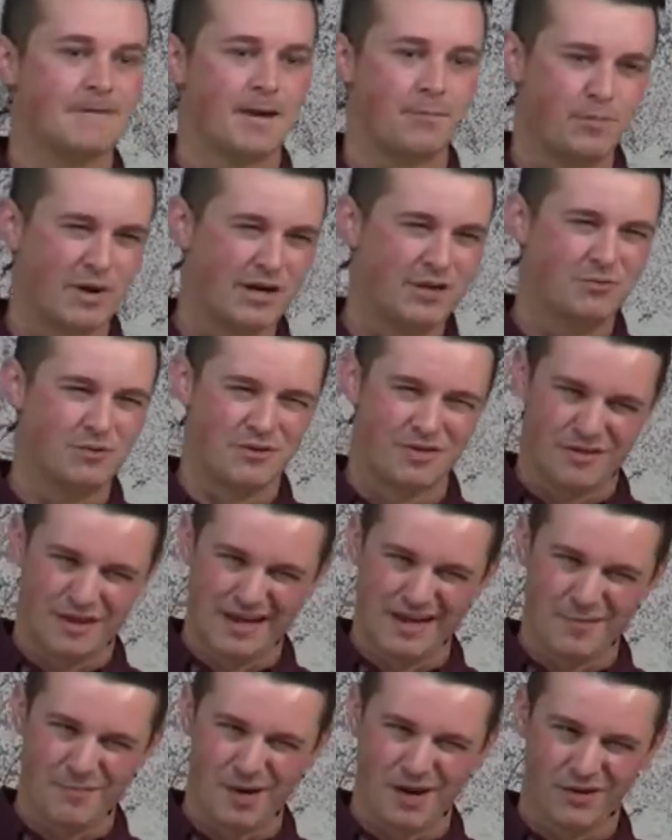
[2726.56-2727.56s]
I pray you would
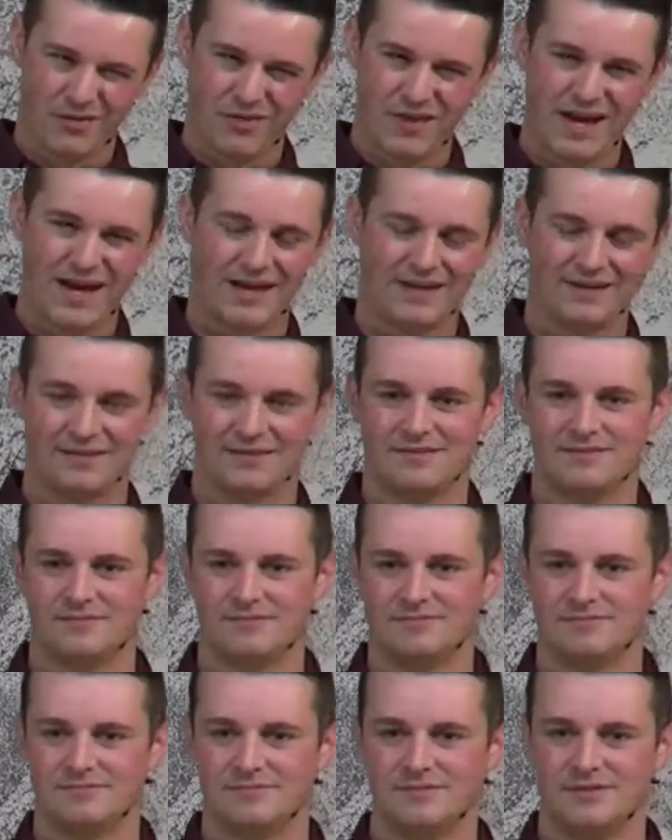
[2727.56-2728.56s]
think about that.
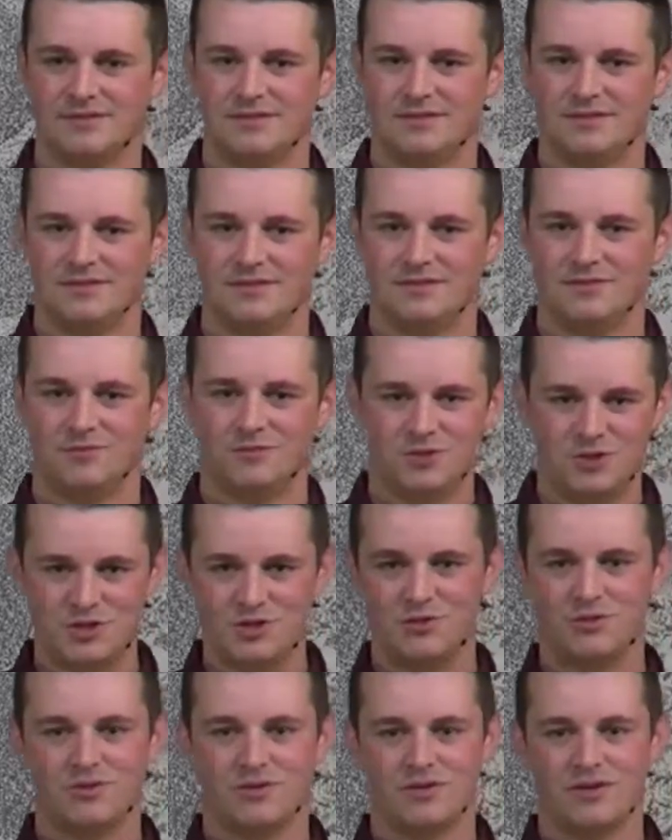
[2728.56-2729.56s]
Would
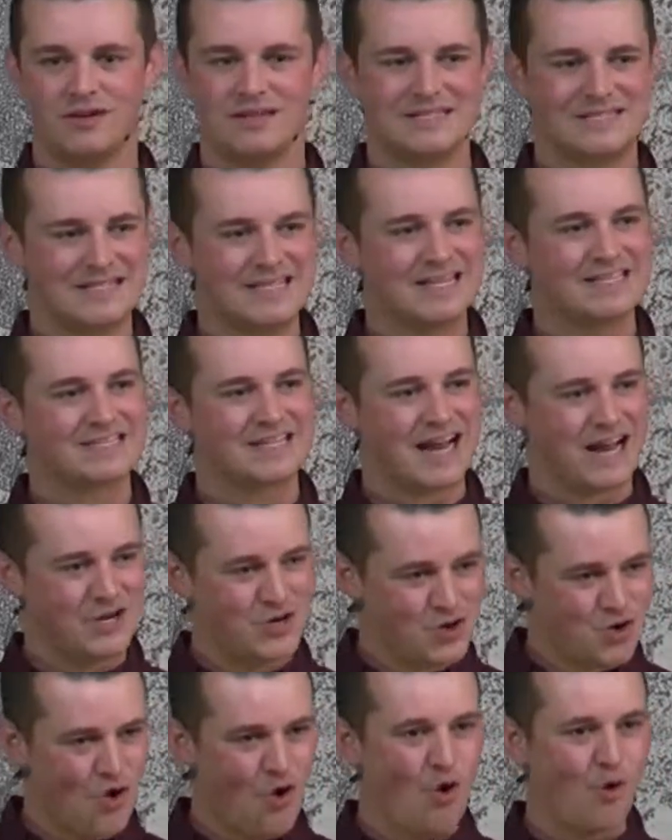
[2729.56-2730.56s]
you? Is this a
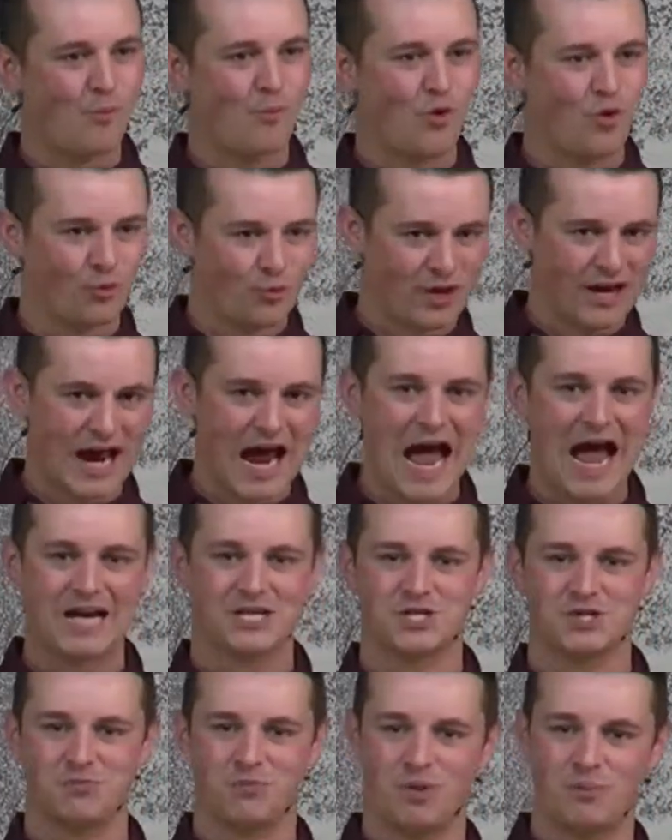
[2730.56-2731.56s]
normal
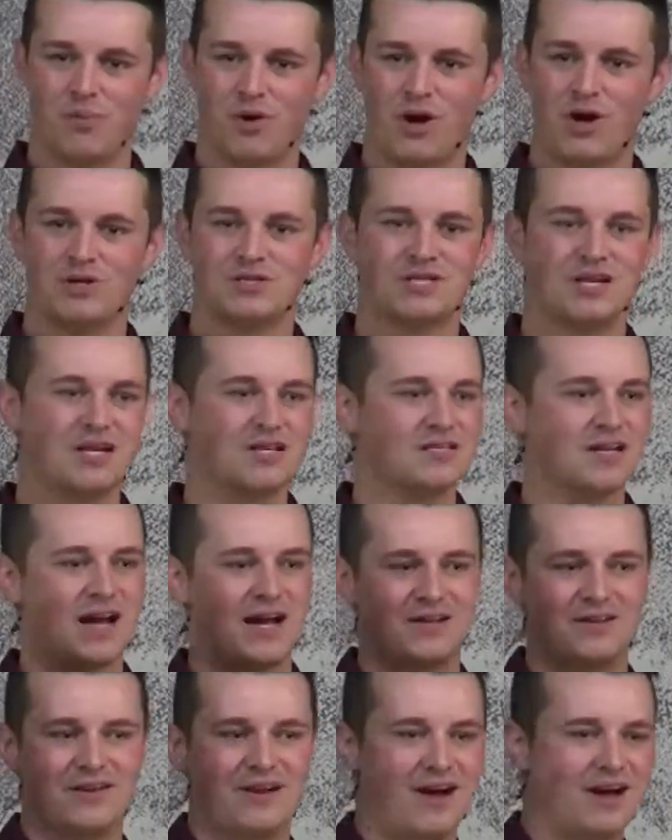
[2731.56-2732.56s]
reaction when Paul says,
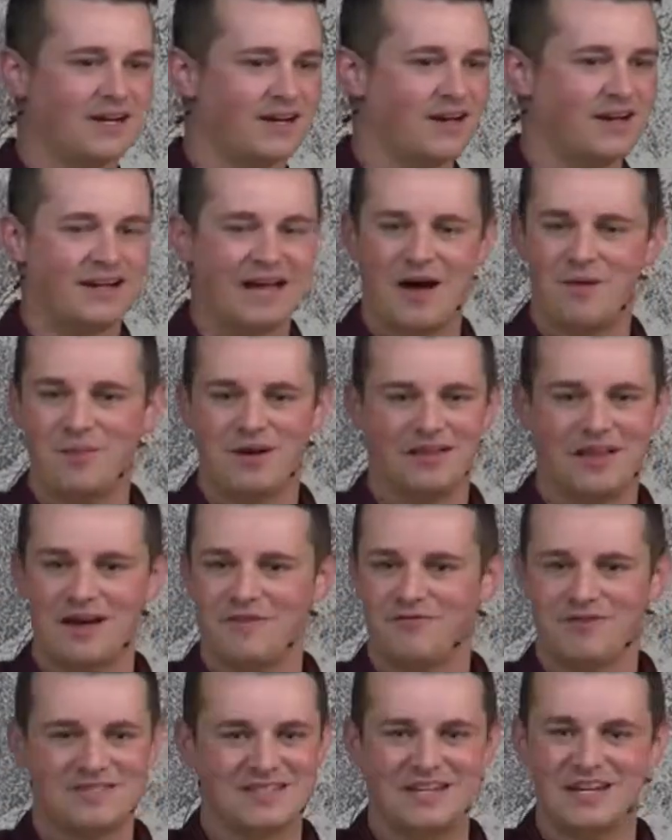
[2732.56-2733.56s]
I do not account my
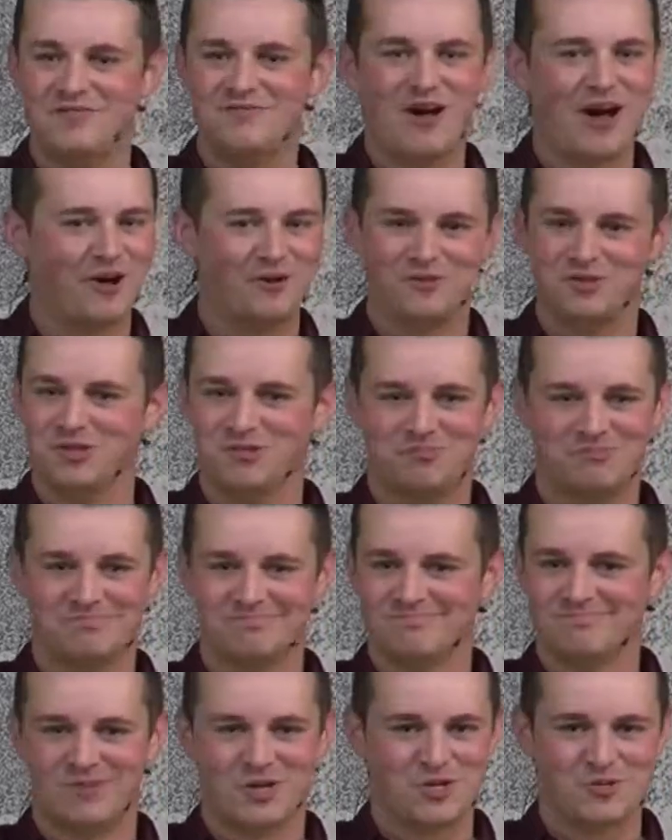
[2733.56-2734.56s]
life as any value
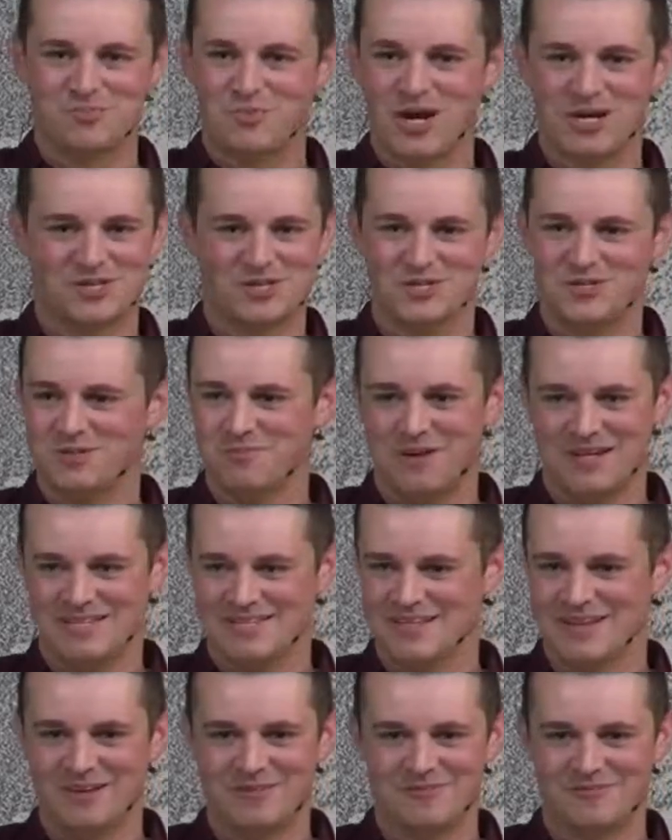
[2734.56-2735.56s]
or as precious to
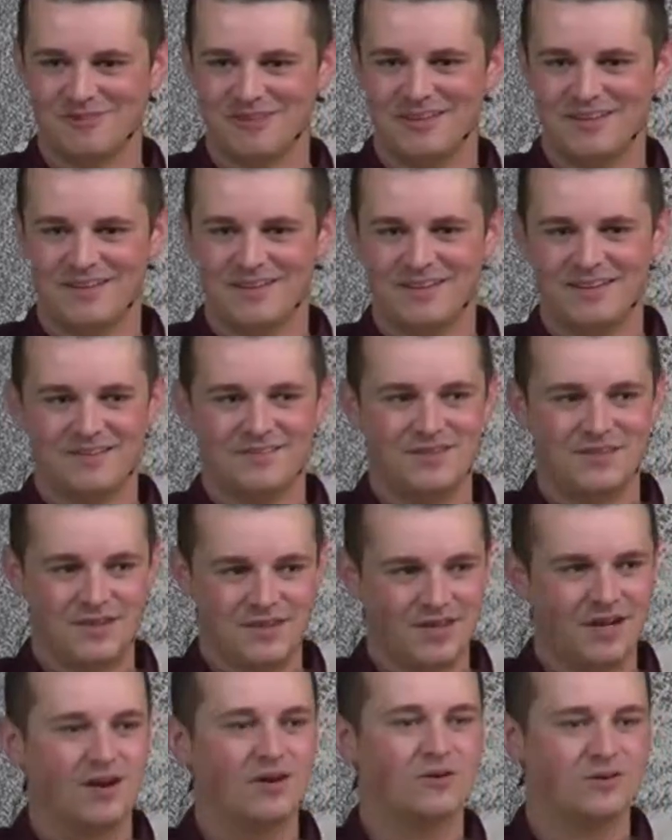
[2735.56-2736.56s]
myself? Do
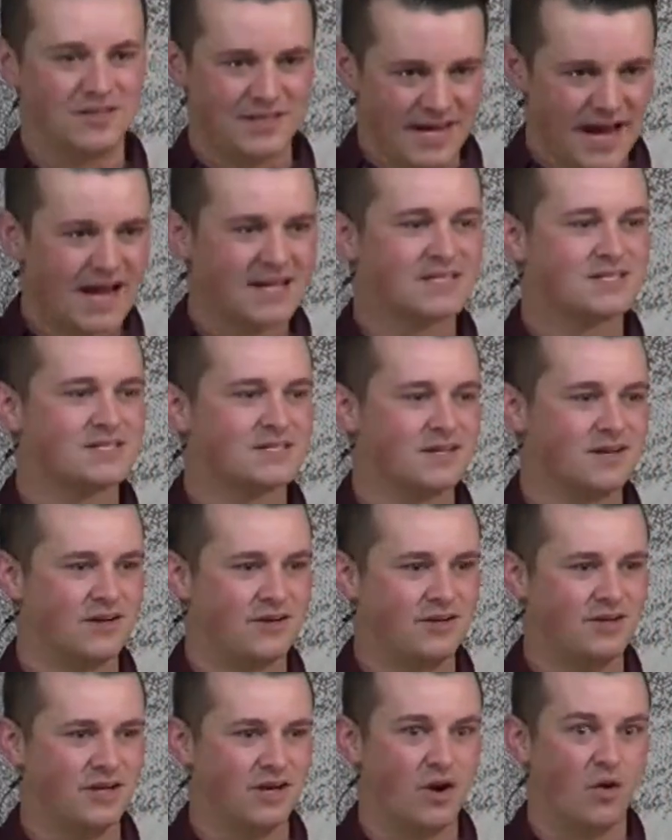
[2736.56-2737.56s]
you go, yes?
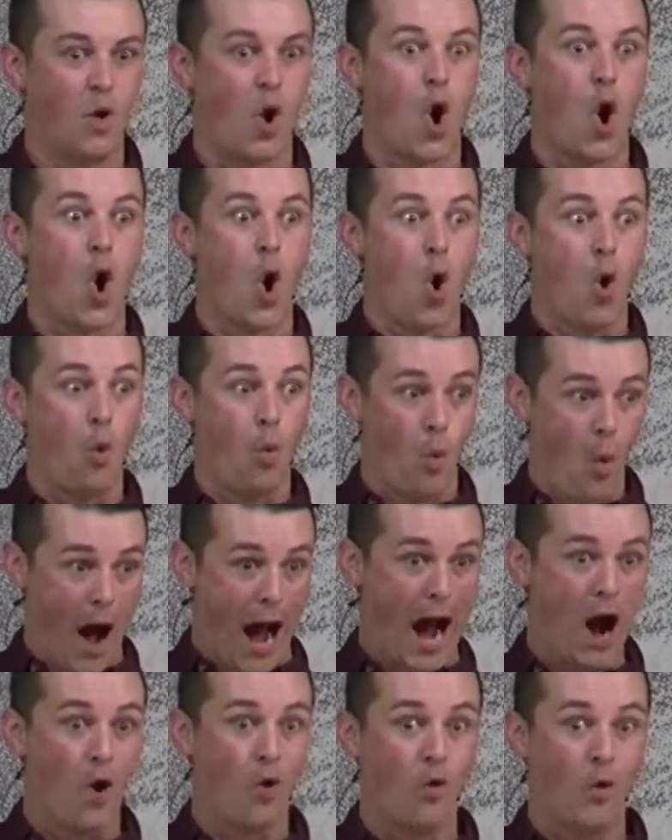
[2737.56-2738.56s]
Or do you go,
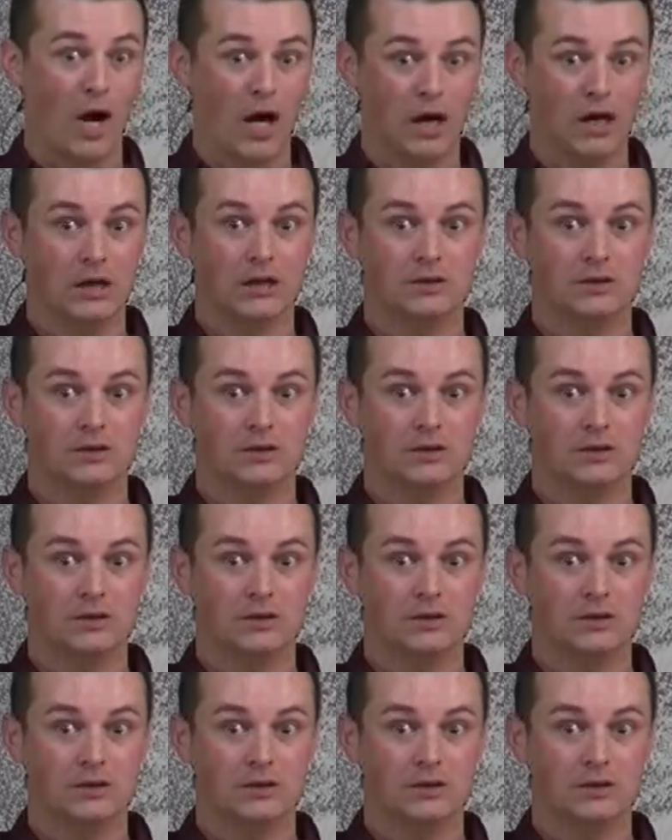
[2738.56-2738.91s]
wow?